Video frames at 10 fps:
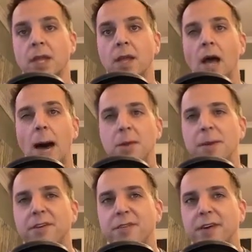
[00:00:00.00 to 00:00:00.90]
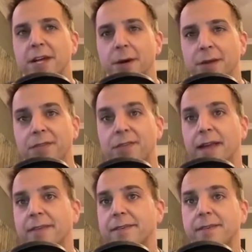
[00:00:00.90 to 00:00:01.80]
I'm gonna make a video on
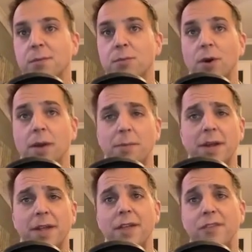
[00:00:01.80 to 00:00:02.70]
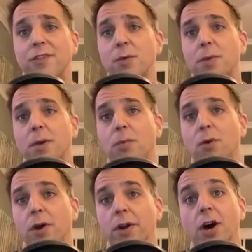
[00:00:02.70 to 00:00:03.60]
stance at some point, but it is super
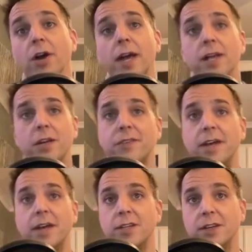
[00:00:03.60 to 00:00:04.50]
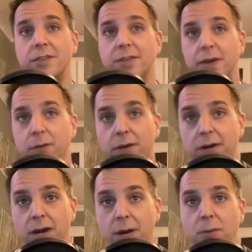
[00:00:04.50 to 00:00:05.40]
important. Okay, it looks like
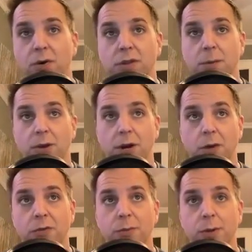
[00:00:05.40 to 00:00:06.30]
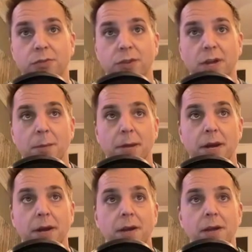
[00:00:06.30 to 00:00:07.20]
we're pulling the plug. We're switching it up
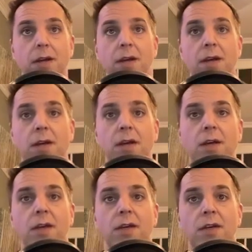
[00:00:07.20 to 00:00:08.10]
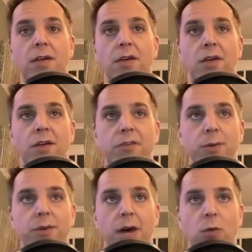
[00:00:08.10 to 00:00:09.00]
here. So we're
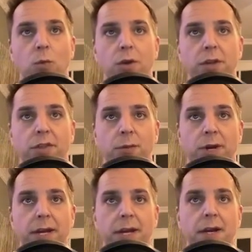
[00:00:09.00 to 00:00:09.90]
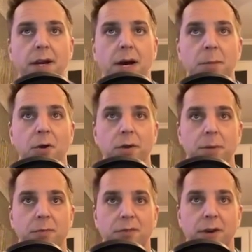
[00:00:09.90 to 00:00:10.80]
down 1-3. I'm going
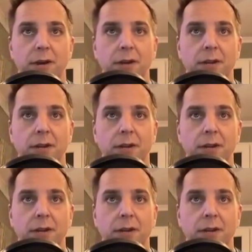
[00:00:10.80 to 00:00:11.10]
up front.